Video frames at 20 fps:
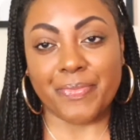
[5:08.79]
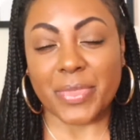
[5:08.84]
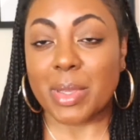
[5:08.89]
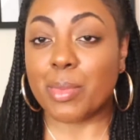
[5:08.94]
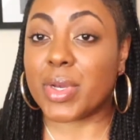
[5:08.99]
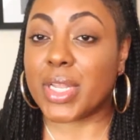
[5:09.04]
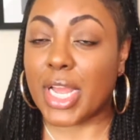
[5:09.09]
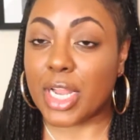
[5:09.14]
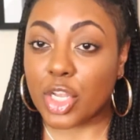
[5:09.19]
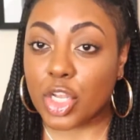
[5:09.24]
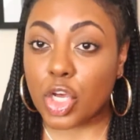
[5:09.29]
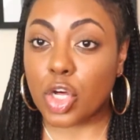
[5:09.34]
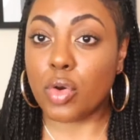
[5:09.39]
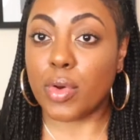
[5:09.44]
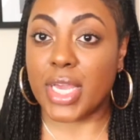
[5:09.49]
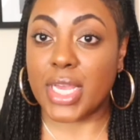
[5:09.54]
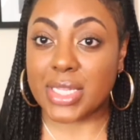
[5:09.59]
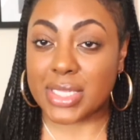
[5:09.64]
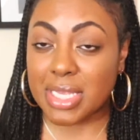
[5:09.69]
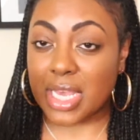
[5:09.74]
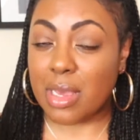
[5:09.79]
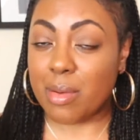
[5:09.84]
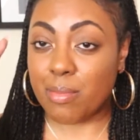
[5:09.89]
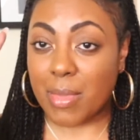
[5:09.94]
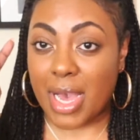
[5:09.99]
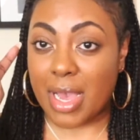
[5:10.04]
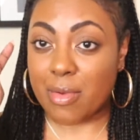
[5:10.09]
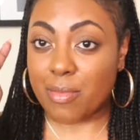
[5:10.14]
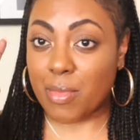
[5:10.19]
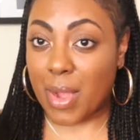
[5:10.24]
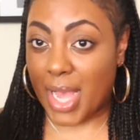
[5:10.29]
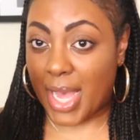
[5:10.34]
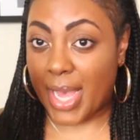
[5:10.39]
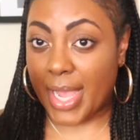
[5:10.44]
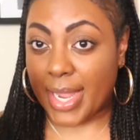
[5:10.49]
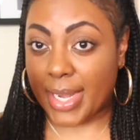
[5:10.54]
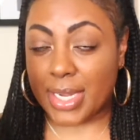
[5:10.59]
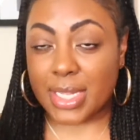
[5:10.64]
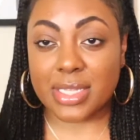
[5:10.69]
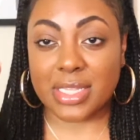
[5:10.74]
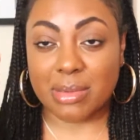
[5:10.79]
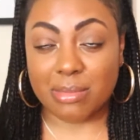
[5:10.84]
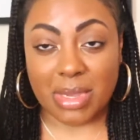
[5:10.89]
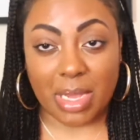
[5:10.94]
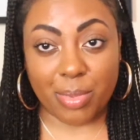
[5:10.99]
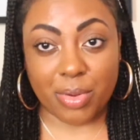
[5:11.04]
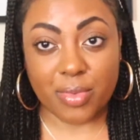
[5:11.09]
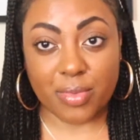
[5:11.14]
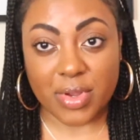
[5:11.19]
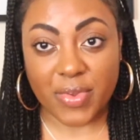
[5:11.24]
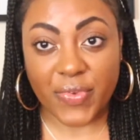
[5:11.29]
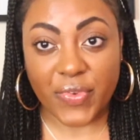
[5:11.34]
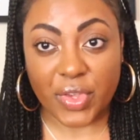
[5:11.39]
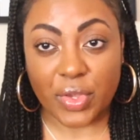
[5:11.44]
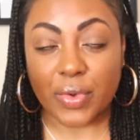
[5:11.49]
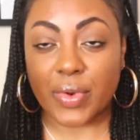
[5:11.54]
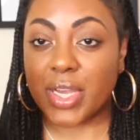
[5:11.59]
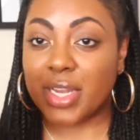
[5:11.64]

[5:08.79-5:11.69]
But I know it's in my mind, it's in my peripheral,